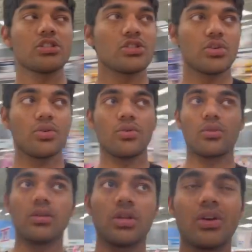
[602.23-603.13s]
so
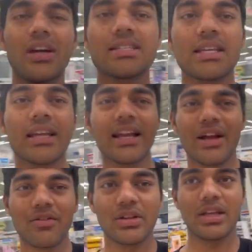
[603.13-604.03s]
you guys can get
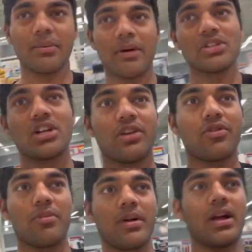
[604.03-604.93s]
everything majorly
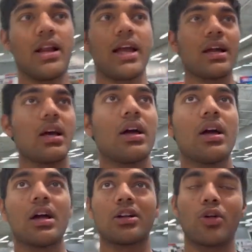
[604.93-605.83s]
from here like
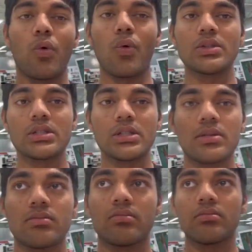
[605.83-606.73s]
clothes
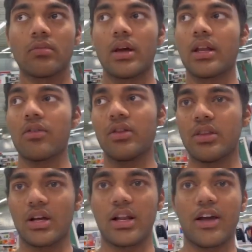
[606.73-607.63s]
and
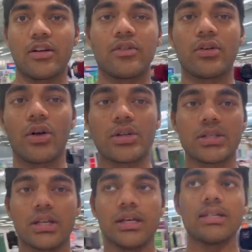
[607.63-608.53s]
everything like
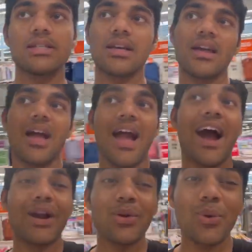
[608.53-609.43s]
groceries
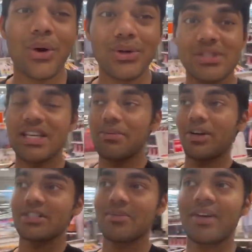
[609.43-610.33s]
I don't know what to say
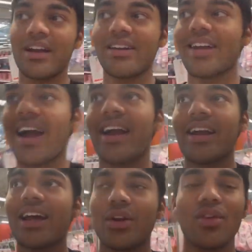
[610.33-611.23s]
because I'm kind of tired
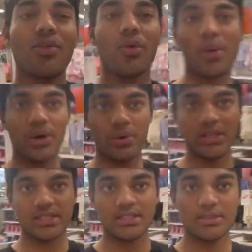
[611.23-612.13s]
I don't know for what
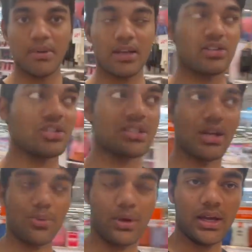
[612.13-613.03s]
reasons my energy is kind
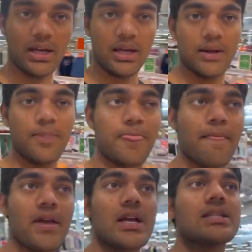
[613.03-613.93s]
of weak
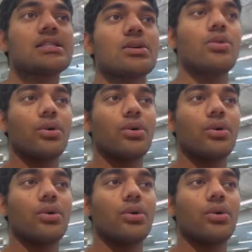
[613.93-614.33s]
so